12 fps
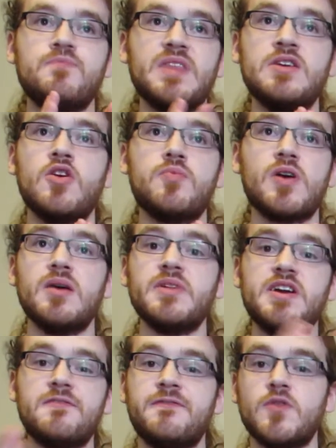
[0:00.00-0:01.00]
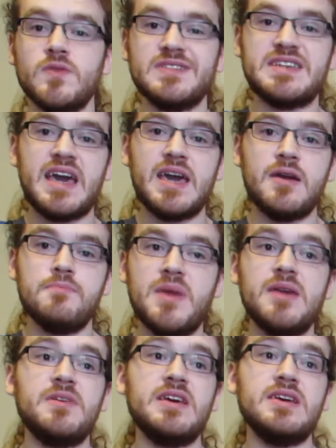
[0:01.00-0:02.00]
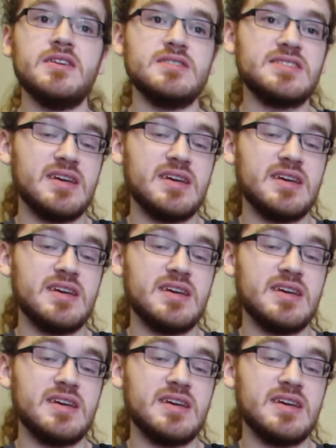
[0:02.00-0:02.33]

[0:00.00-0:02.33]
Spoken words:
probably a full day, maybe,